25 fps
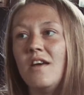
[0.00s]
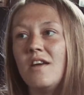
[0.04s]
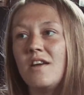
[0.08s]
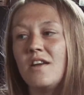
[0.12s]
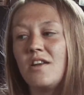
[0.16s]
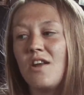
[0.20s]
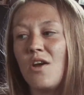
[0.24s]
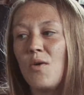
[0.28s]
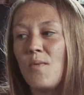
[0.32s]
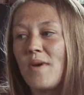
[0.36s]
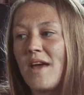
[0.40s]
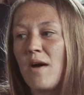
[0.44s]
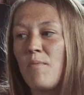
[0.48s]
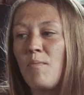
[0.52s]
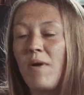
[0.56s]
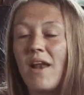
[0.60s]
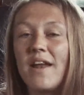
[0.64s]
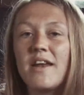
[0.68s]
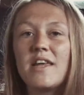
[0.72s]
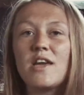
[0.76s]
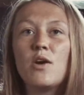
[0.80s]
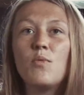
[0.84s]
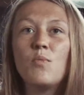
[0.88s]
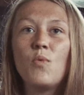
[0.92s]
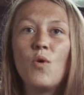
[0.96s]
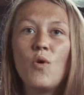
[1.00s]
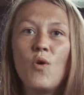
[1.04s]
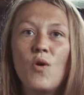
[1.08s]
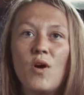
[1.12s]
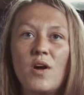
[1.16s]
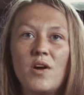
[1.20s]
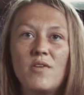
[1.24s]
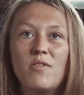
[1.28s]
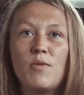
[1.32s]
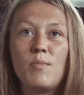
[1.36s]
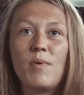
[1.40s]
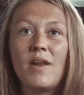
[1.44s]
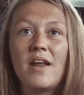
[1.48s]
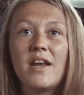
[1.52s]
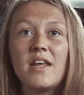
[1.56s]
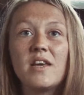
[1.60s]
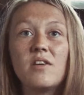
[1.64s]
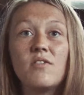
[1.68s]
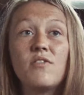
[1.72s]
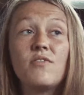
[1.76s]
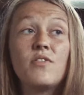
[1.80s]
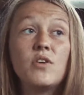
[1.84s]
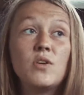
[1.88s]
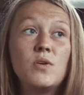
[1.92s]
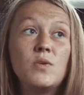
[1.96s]
you know, we had plenty of water and plenty
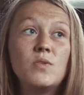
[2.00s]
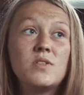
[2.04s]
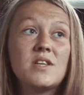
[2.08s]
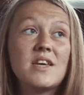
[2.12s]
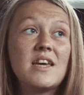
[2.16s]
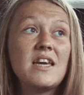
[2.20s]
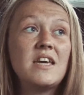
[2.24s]
of food.